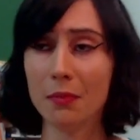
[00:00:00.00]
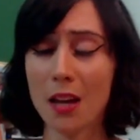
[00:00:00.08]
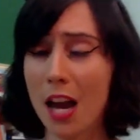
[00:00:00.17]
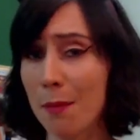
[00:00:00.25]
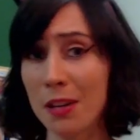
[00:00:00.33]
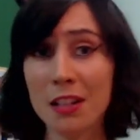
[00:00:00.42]

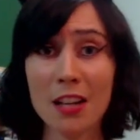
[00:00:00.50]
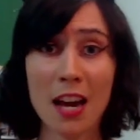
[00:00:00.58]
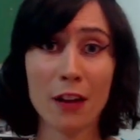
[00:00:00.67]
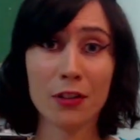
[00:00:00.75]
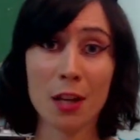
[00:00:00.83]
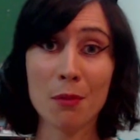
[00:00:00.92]
I mean, yeah,
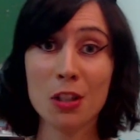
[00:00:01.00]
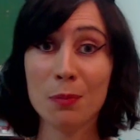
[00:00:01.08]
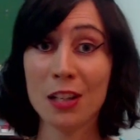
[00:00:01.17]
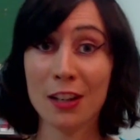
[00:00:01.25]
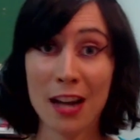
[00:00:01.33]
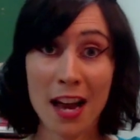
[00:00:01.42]
if someone's
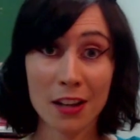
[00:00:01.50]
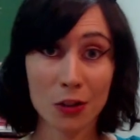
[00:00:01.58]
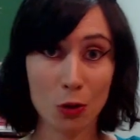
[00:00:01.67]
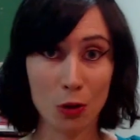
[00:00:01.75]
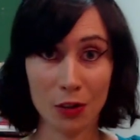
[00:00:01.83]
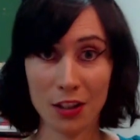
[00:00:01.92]
being an
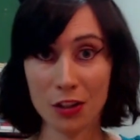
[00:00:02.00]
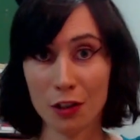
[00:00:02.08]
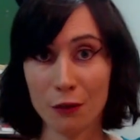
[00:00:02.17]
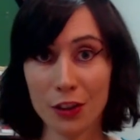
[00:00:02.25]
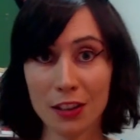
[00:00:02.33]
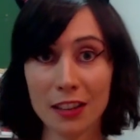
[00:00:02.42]
asshole, they
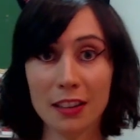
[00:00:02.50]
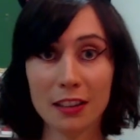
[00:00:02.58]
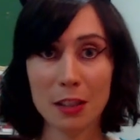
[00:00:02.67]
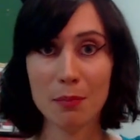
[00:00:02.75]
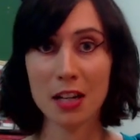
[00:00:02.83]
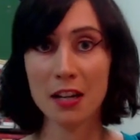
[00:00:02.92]
should feel
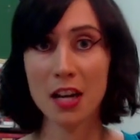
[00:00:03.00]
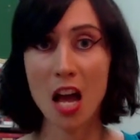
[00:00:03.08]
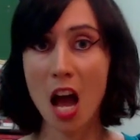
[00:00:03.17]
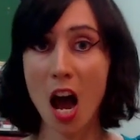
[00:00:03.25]
guilty, but